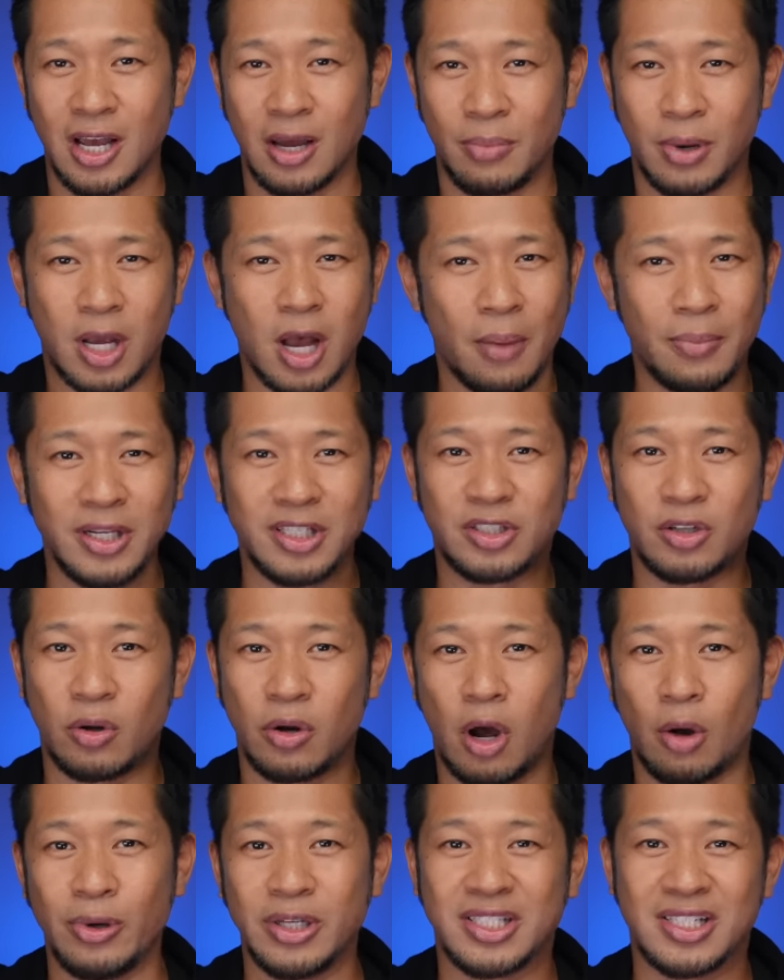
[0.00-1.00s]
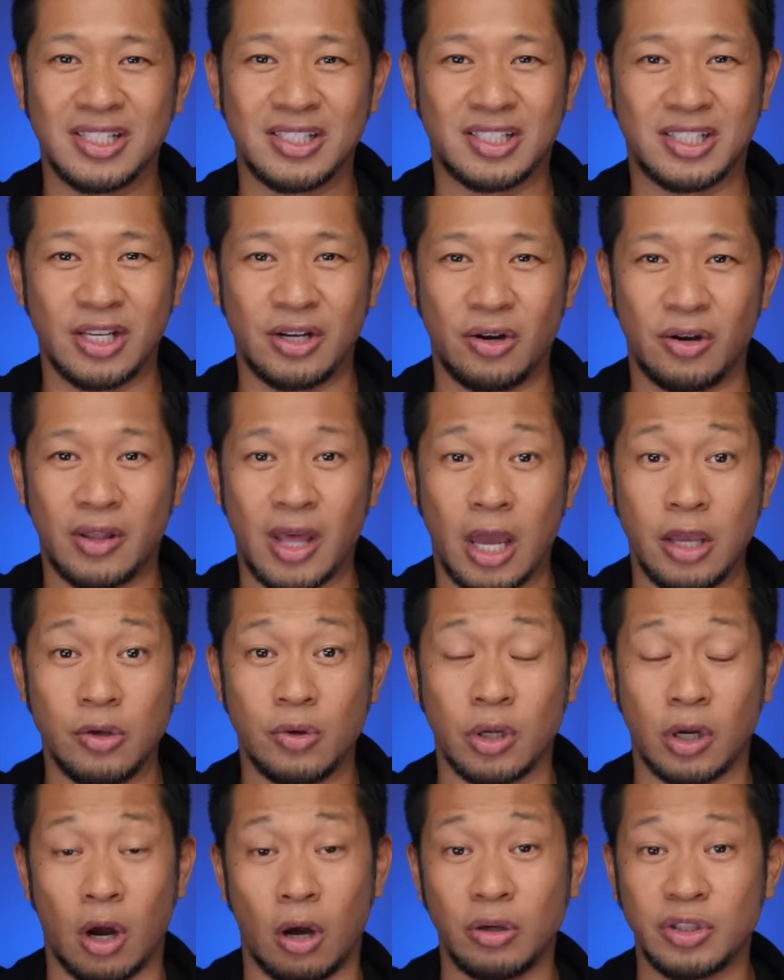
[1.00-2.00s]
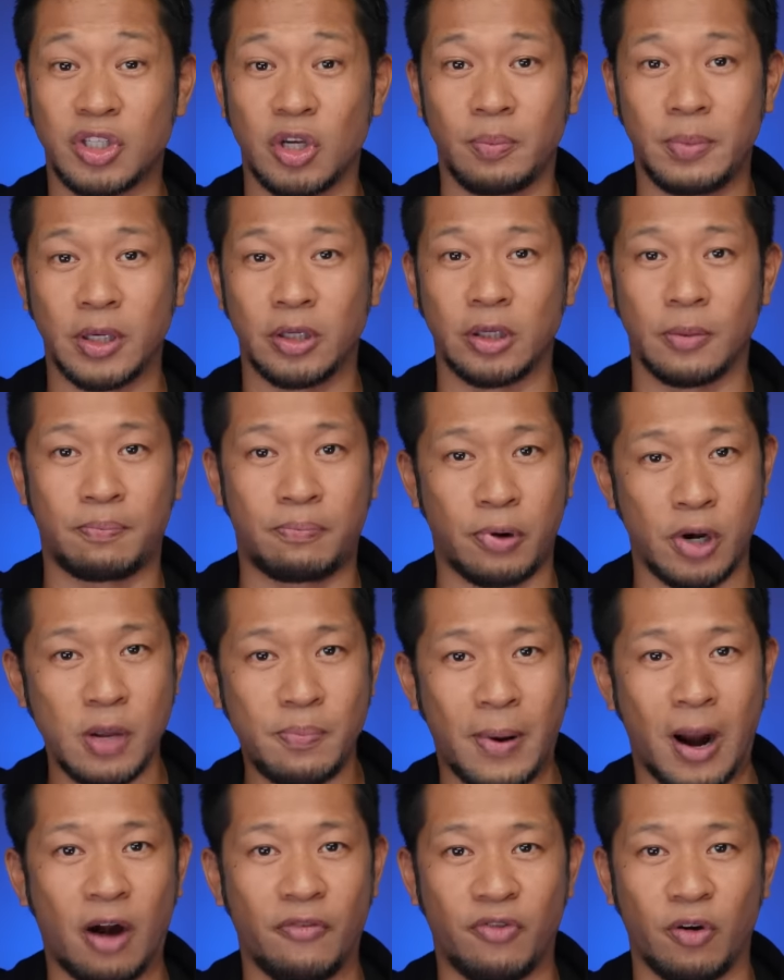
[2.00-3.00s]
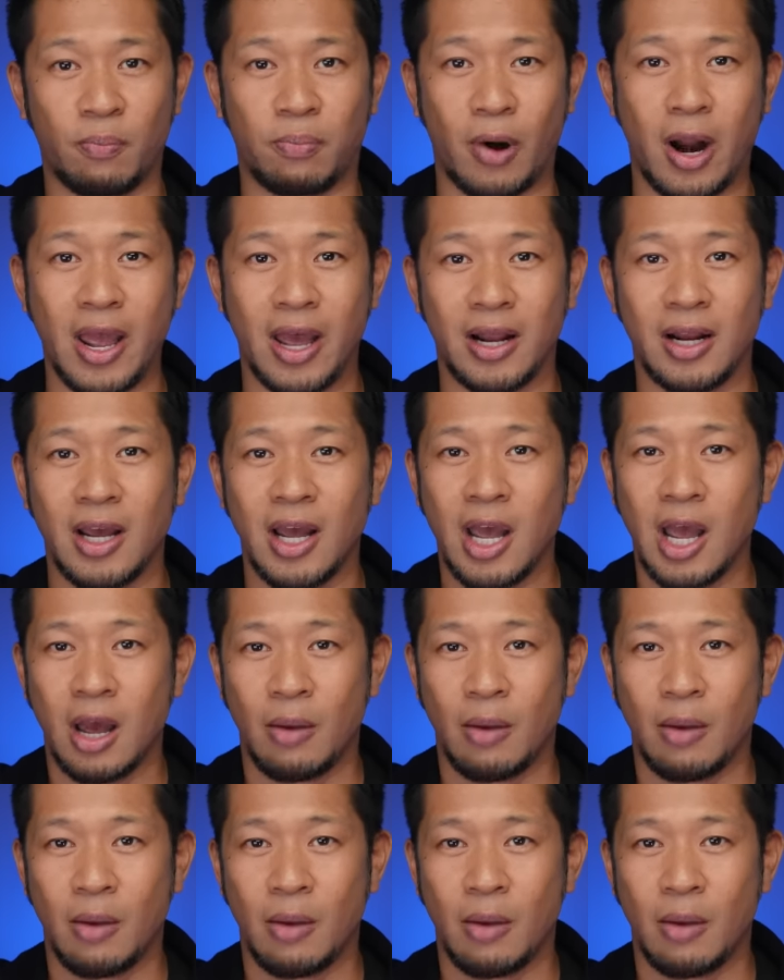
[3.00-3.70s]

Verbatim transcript: But companies don't always consider that you can also build a pretty powerful brand